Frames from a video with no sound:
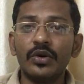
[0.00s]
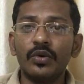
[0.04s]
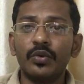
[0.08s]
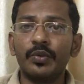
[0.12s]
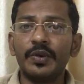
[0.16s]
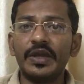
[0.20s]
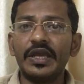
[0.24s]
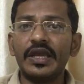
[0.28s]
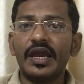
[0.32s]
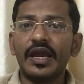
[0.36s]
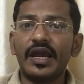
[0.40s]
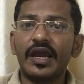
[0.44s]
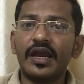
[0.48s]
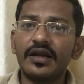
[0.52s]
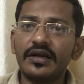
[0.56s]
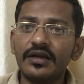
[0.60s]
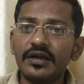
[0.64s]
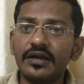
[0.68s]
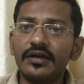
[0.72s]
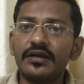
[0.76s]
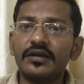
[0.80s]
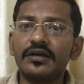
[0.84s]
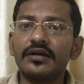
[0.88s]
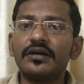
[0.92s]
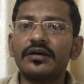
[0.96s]
We add
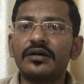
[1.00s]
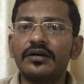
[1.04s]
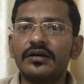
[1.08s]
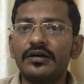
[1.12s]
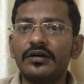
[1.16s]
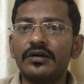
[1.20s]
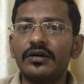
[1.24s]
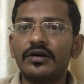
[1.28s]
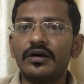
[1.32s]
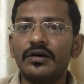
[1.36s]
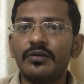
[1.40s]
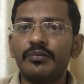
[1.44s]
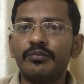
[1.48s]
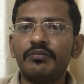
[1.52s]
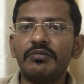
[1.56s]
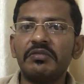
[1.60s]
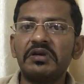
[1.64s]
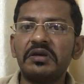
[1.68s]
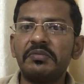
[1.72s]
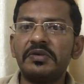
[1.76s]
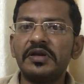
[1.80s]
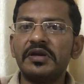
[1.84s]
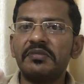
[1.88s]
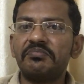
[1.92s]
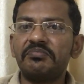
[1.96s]
it
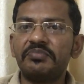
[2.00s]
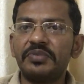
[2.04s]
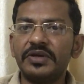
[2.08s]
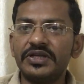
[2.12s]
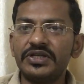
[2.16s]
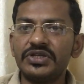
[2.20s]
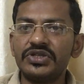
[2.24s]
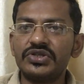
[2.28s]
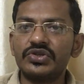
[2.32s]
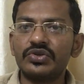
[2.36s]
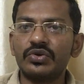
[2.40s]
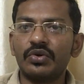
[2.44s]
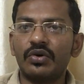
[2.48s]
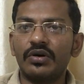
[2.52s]
maybe a pinch,